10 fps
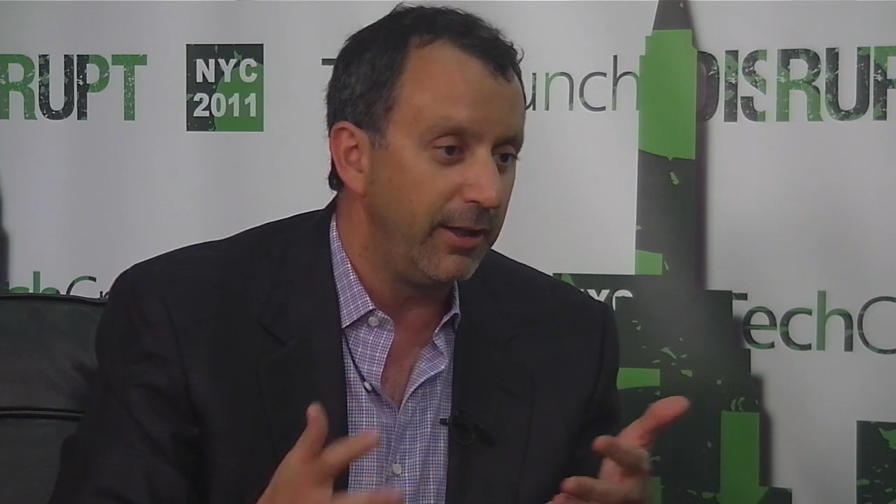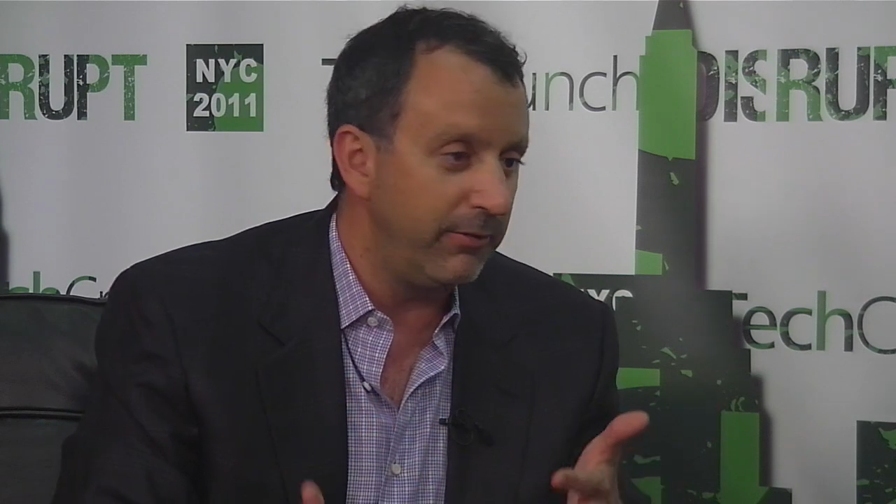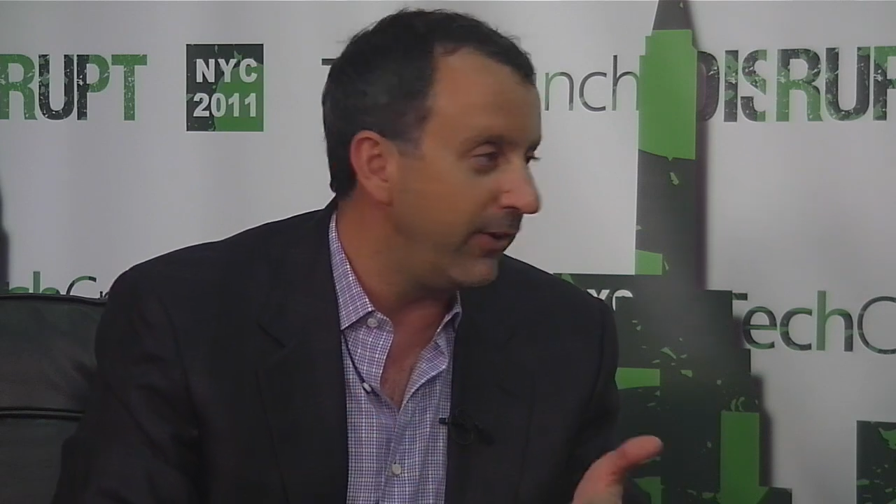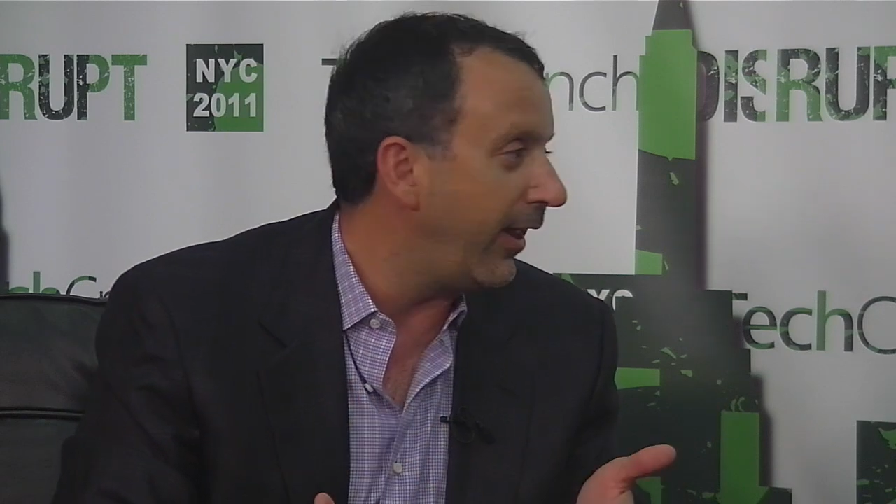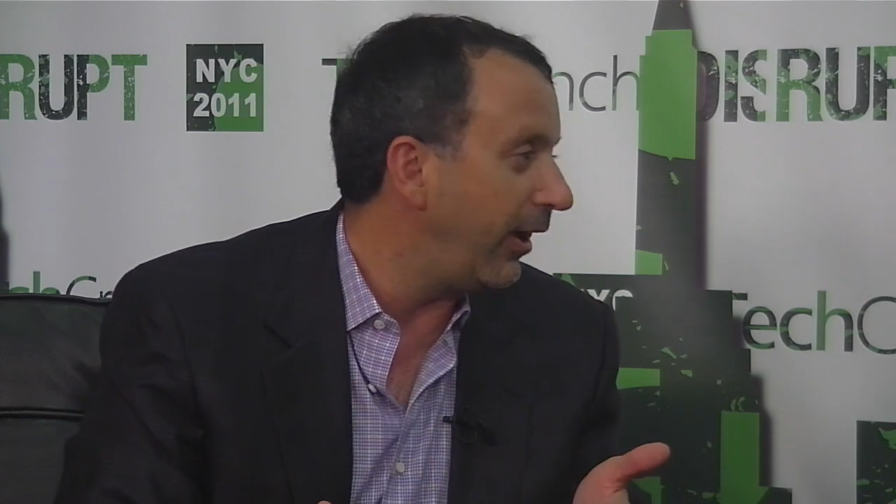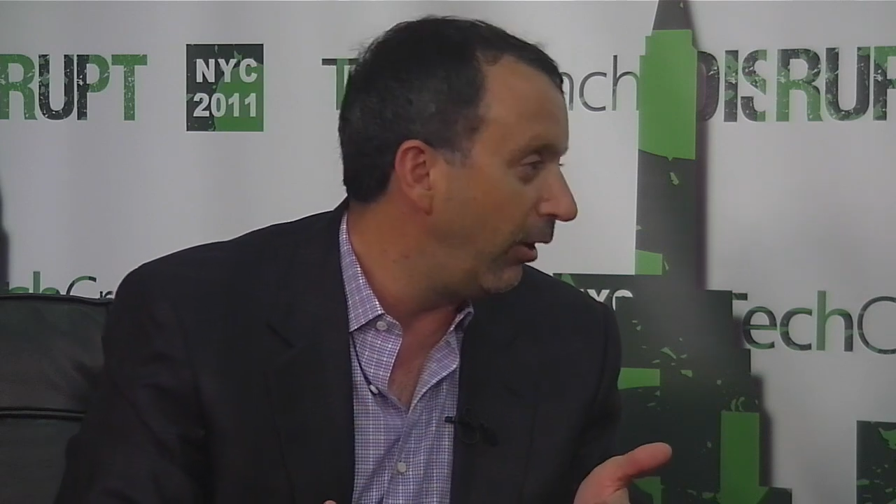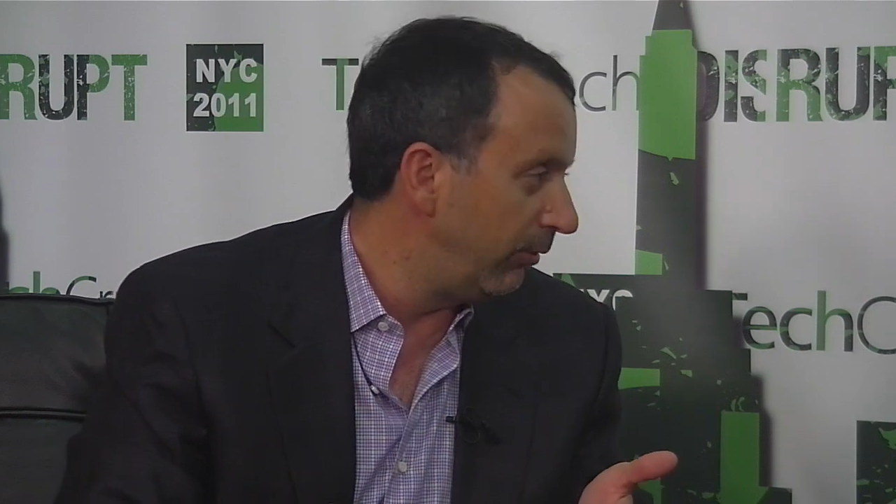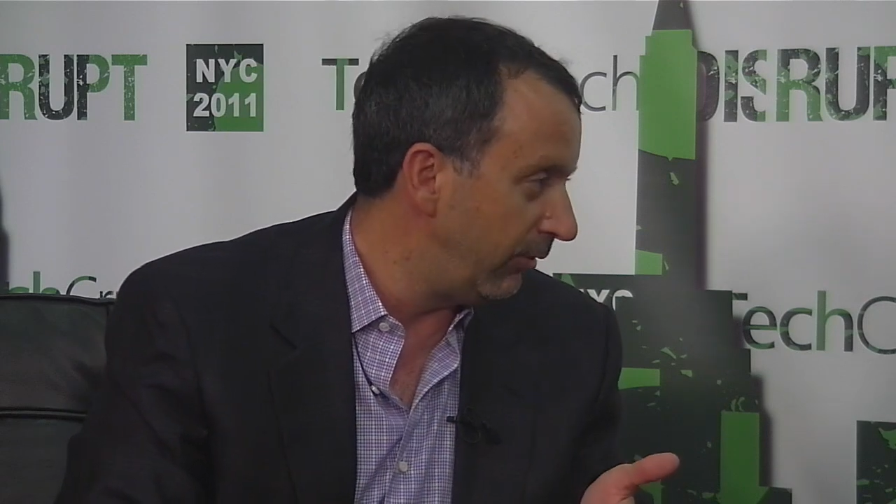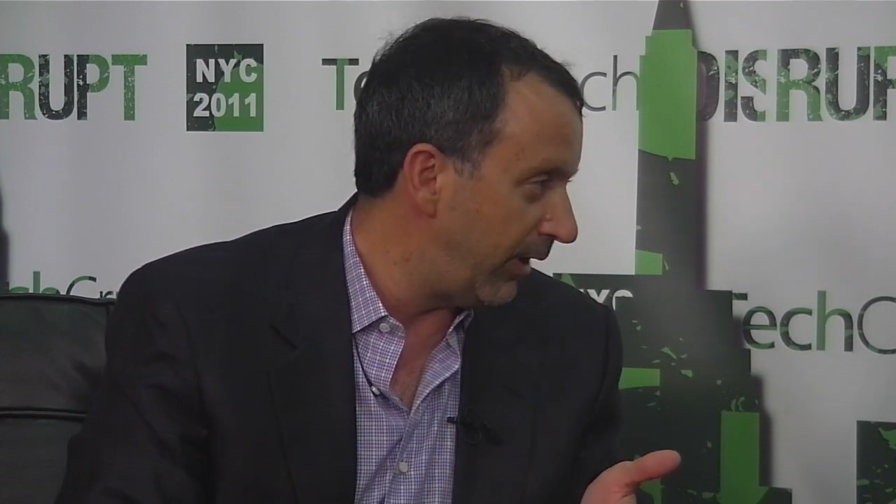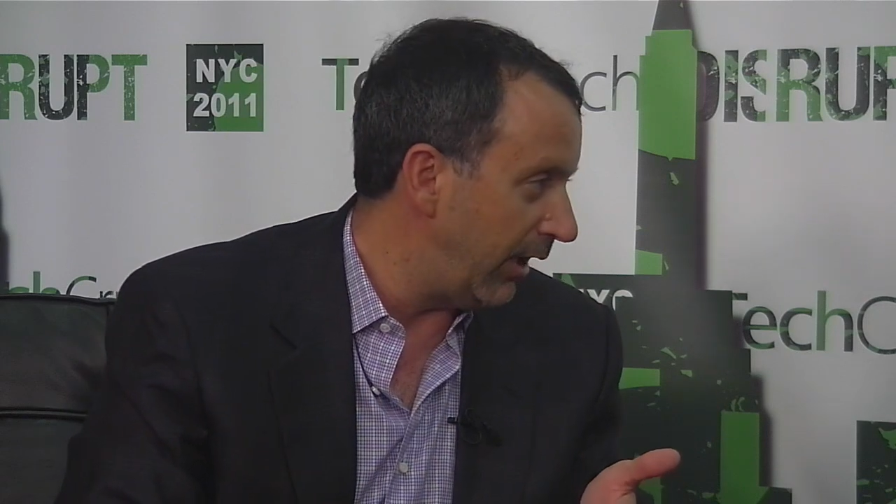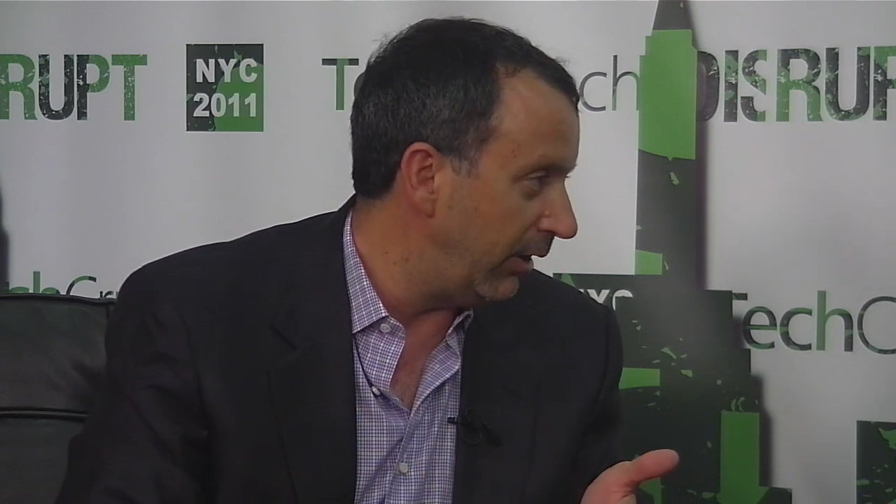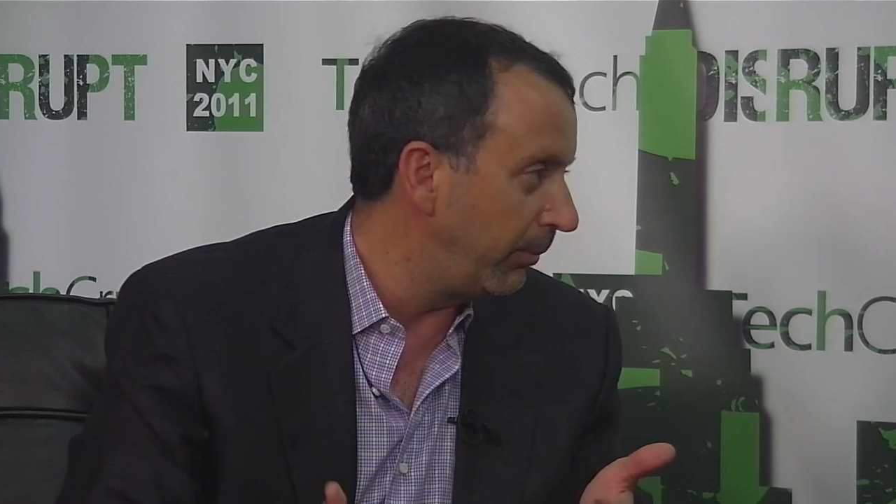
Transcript: even that overvalued.